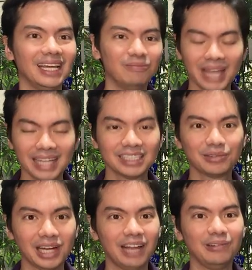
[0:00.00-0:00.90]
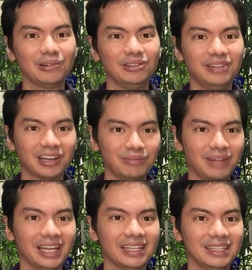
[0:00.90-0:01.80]
That's where I would
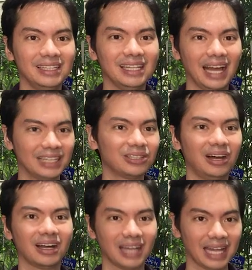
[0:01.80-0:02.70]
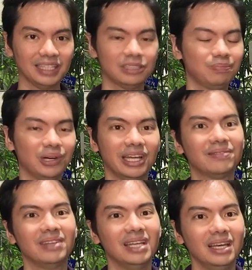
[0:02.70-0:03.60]
recommend ASRock at this point,
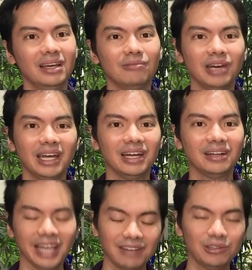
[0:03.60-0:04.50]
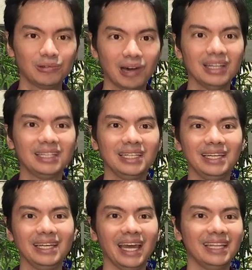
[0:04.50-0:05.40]
where they have good
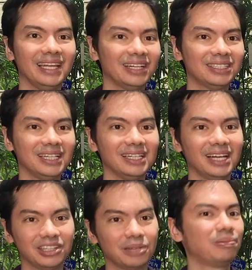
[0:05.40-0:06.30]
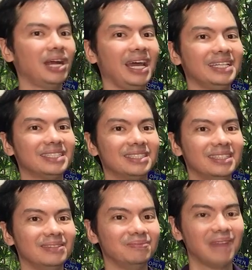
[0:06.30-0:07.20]
quality and they are still underpriced,
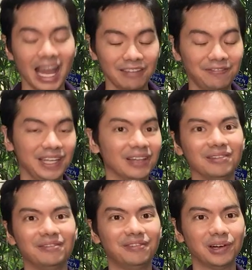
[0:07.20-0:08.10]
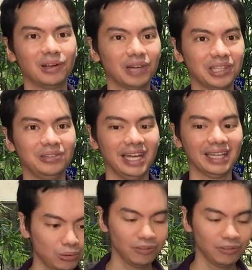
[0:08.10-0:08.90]
I feel, for what you get.